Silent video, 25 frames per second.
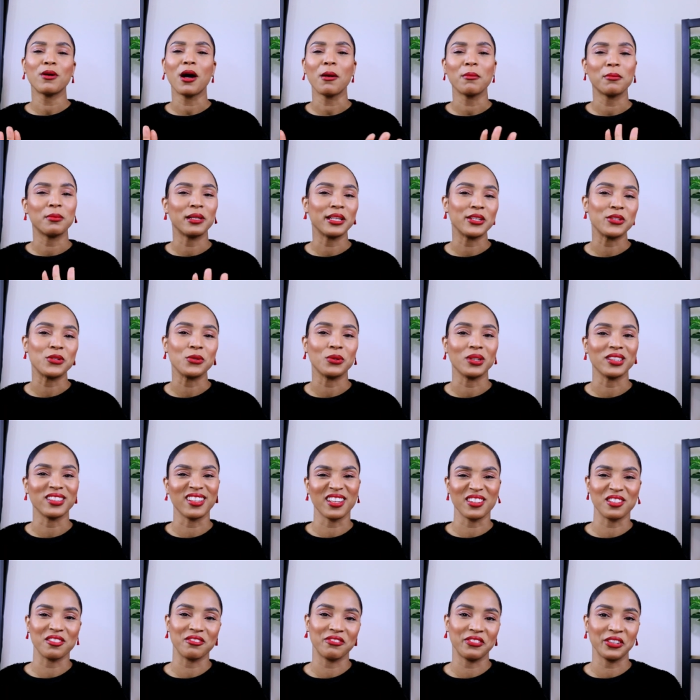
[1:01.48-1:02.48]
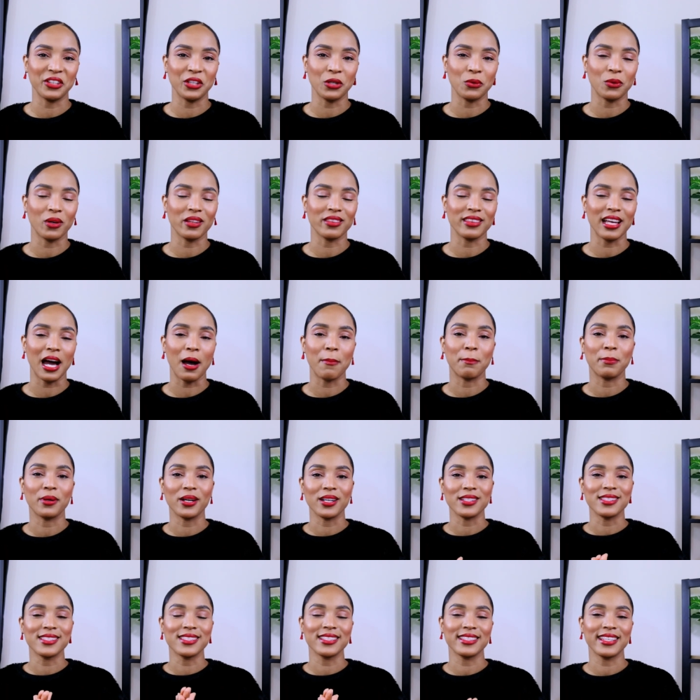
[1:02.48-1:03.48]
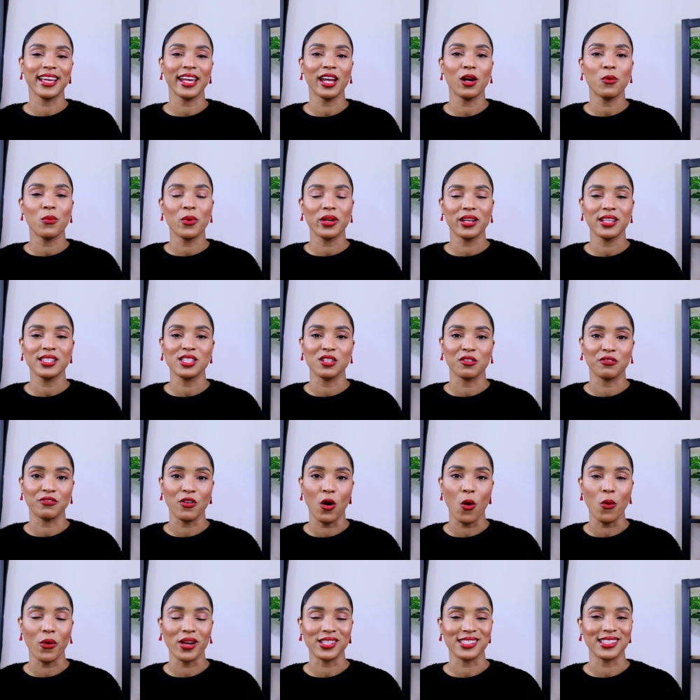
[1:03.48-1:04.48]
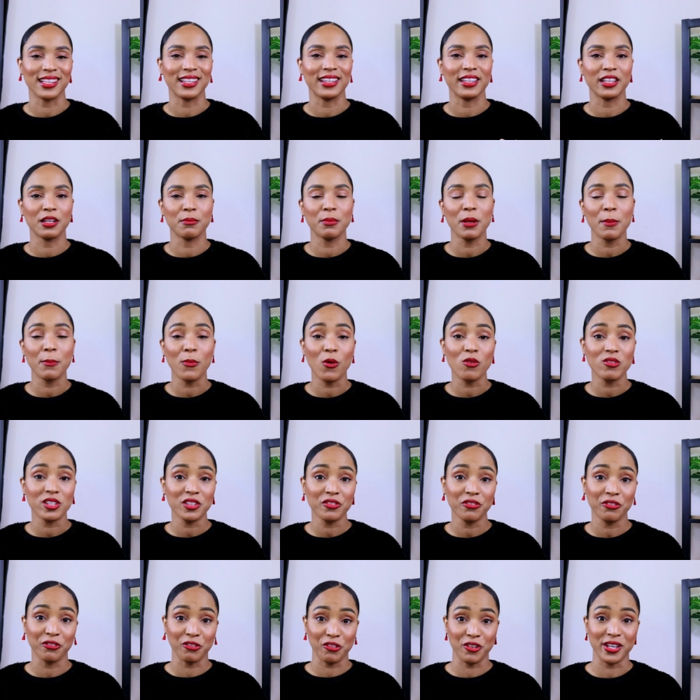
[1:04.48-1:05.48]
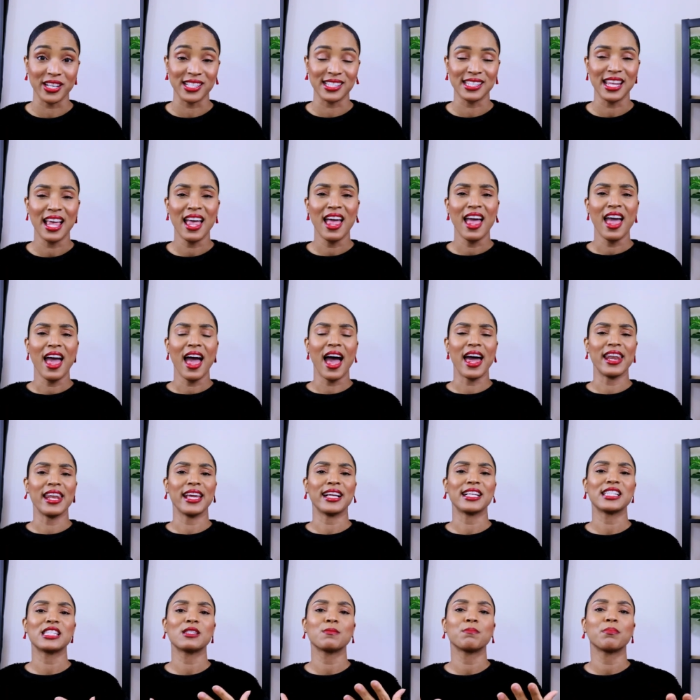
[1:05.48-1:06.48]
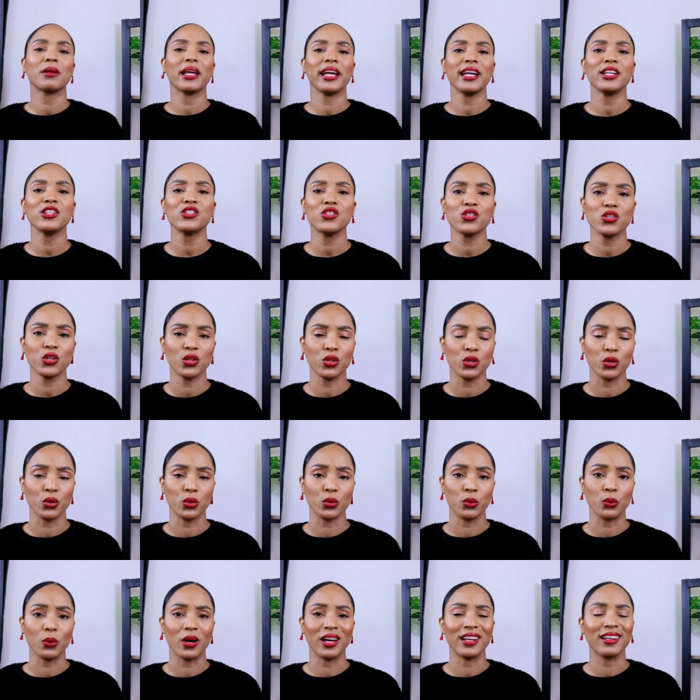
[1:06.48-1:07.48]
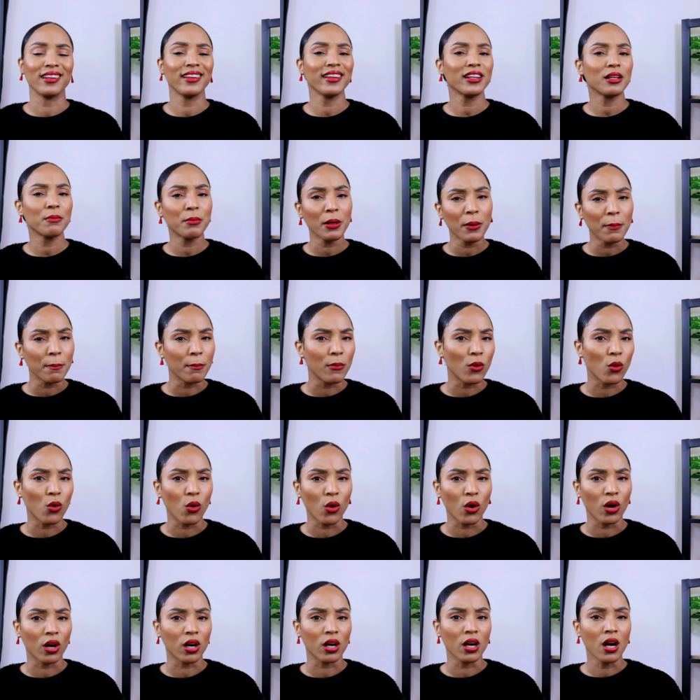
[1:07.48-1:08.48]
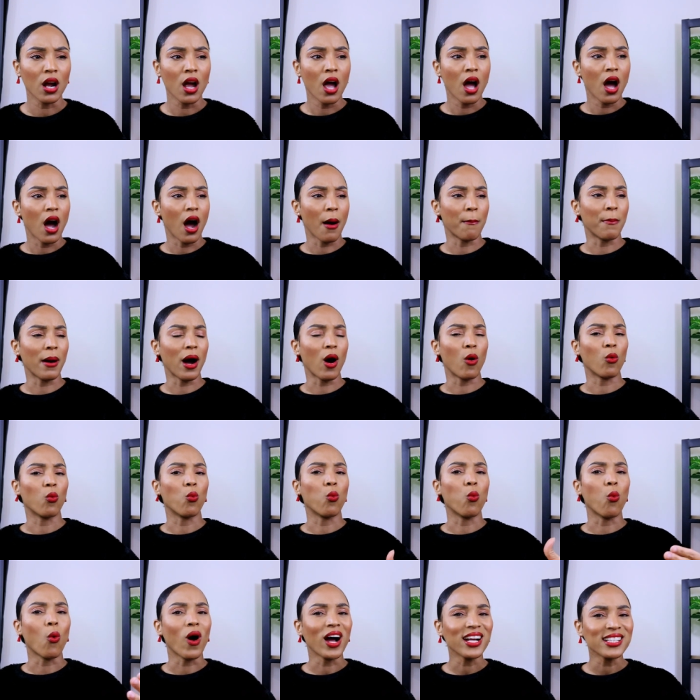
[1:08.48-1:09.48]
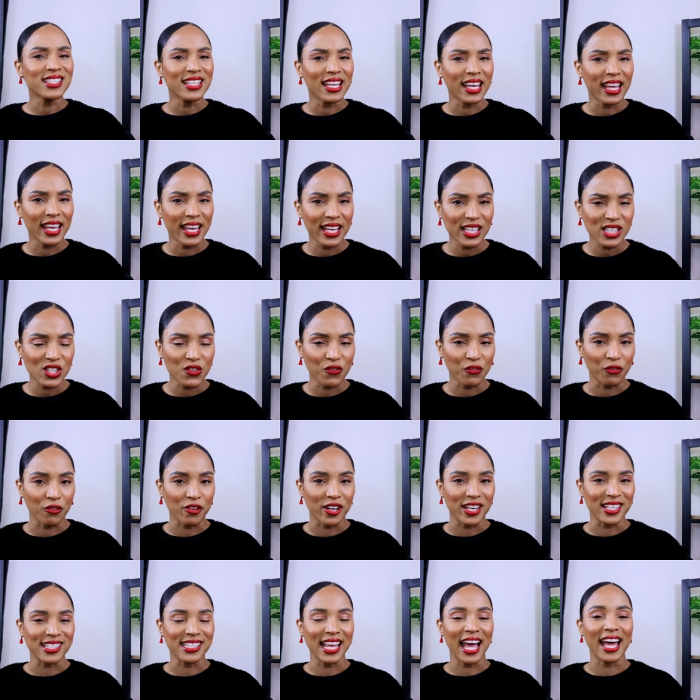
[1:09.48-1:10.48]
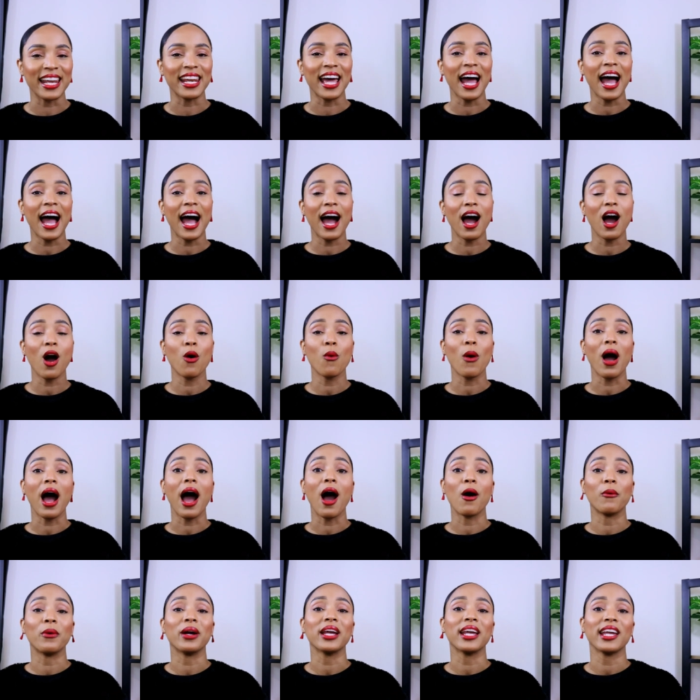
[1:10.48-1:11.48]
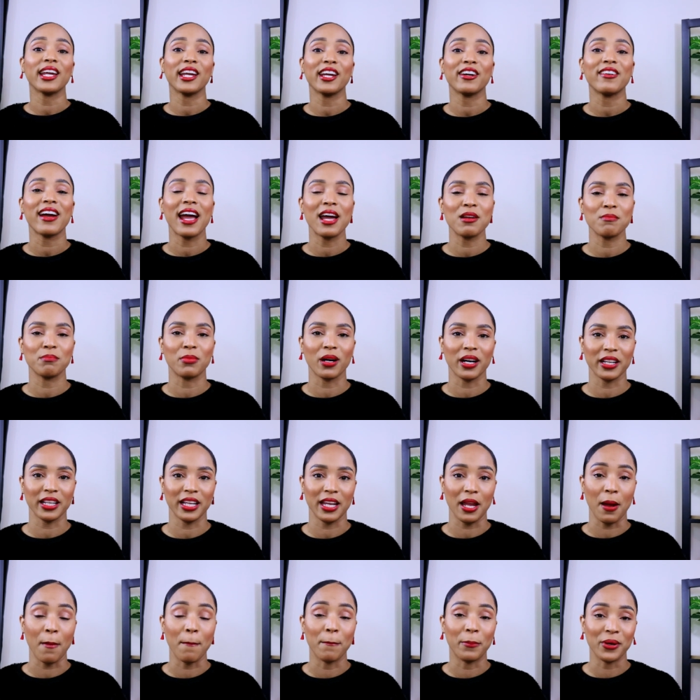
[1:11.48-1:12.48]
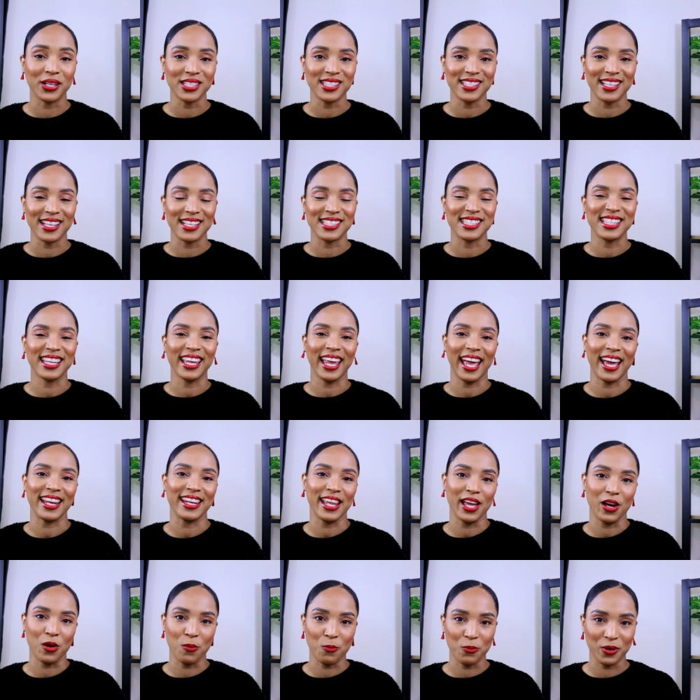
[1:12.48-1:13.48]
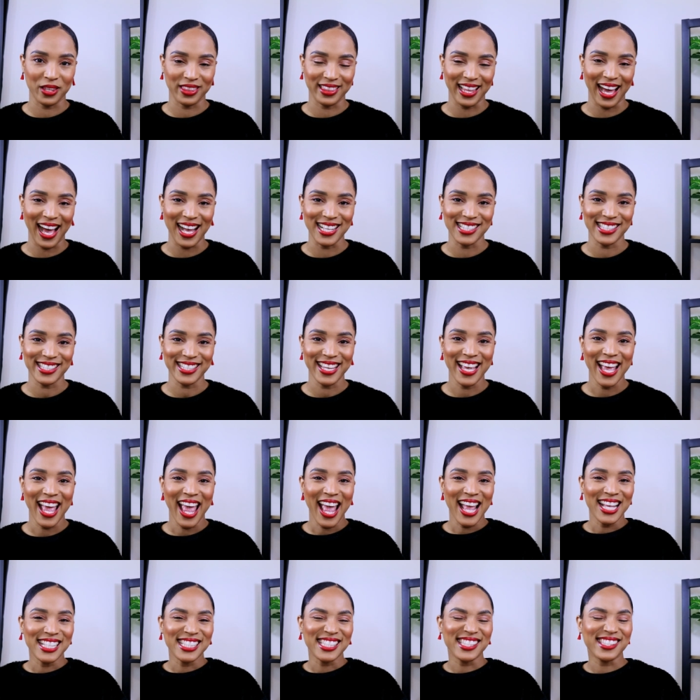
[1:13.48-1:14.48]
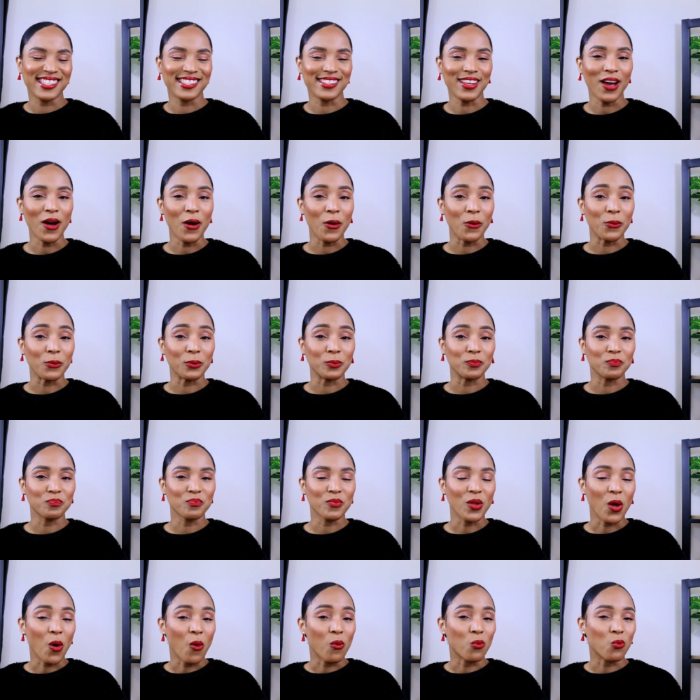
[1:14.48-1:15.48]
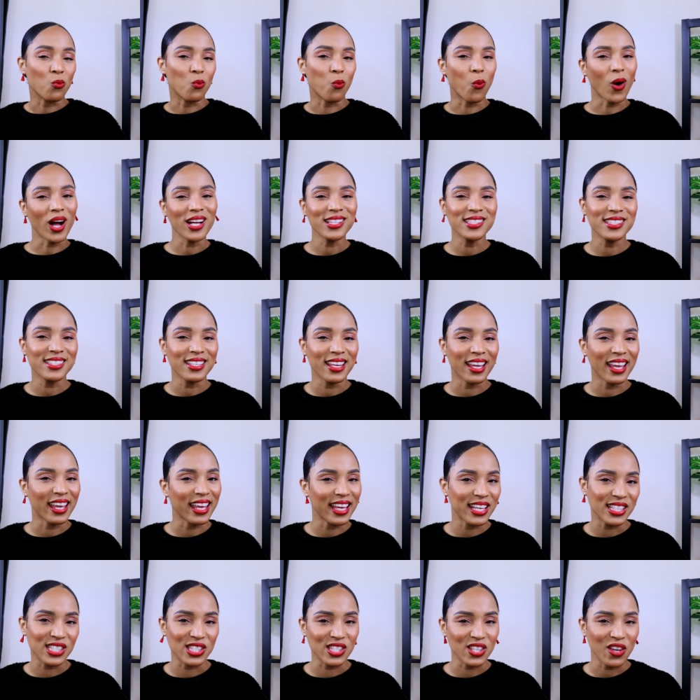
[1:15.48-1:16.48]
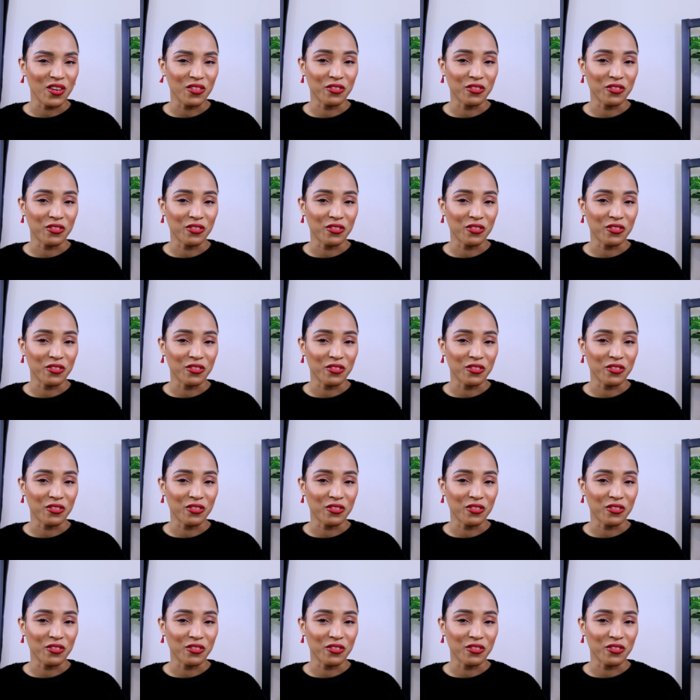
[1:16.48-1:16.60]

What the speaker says: probably do another video on that, but today I wanted to focus a little bit more on frizz and explain to you a little bit more about what is frizz and how our hair and body butters can help with that. So, what is